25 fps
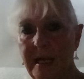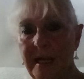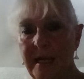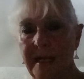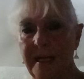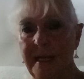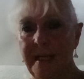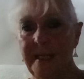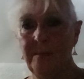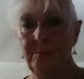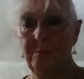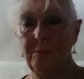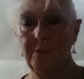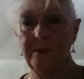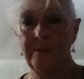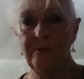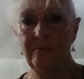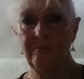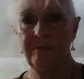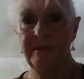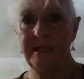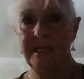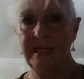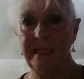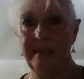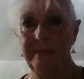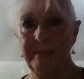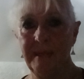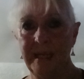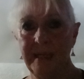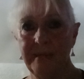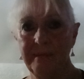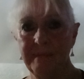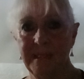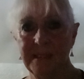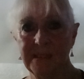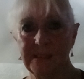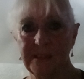it wouldn't really
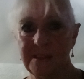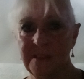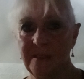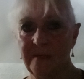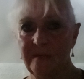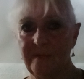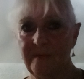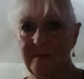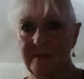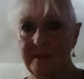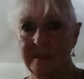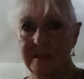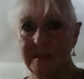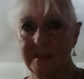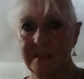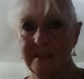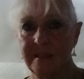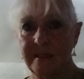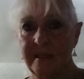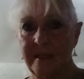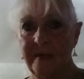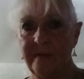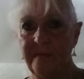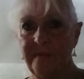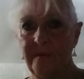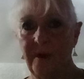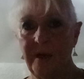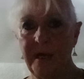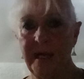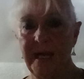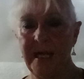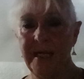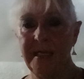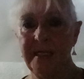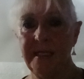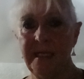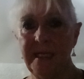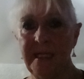make much difference. If I
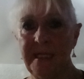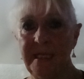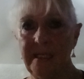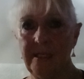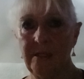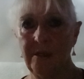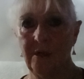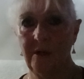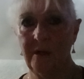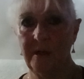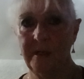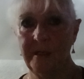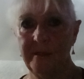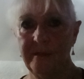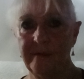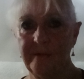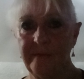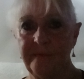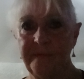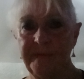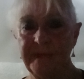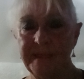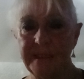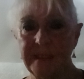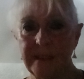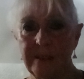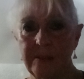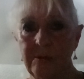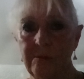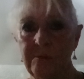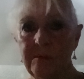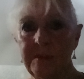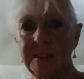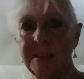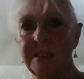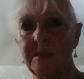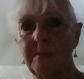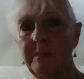had any kind of physical
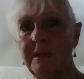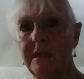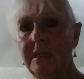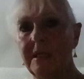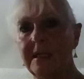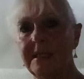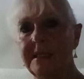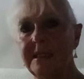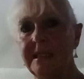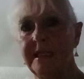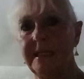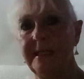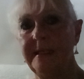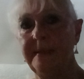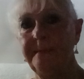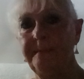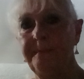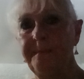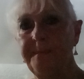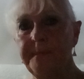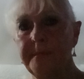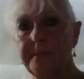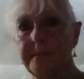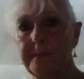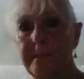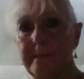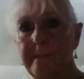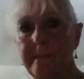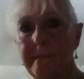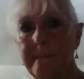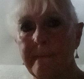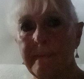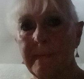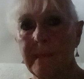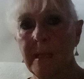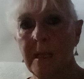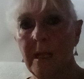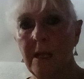disability,
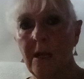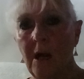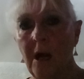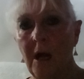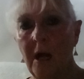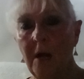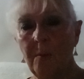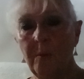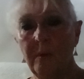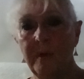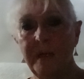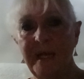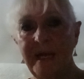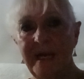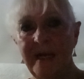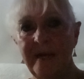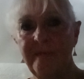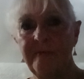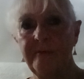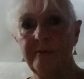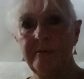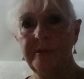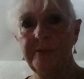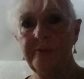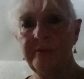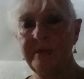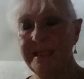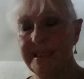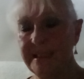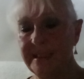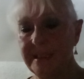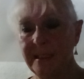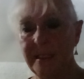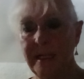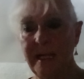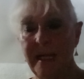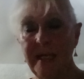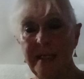I would have to address
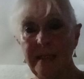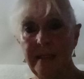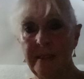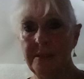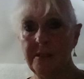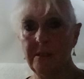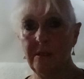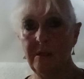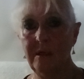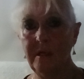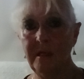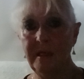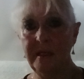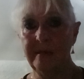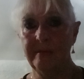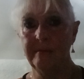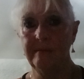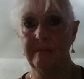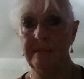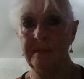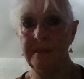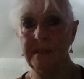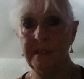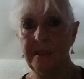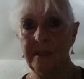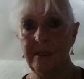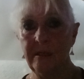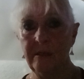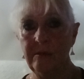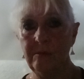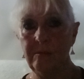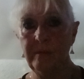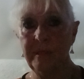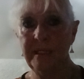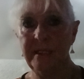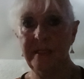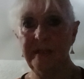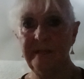it at the time,
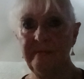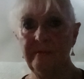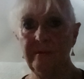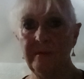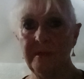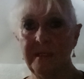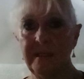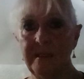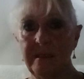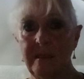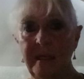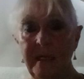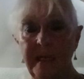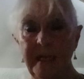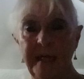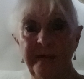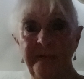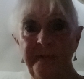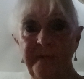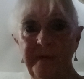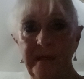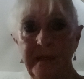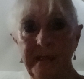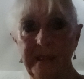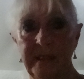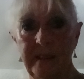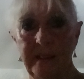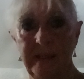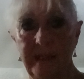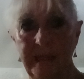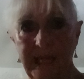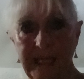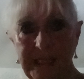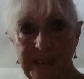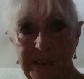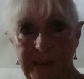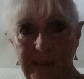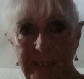whenever it, and if it
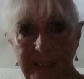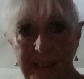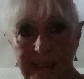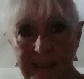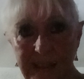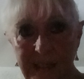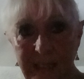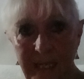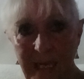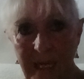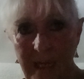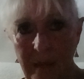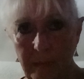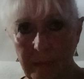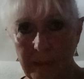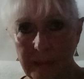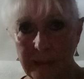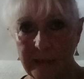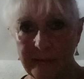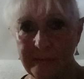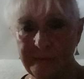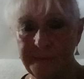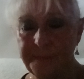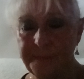actually did happen.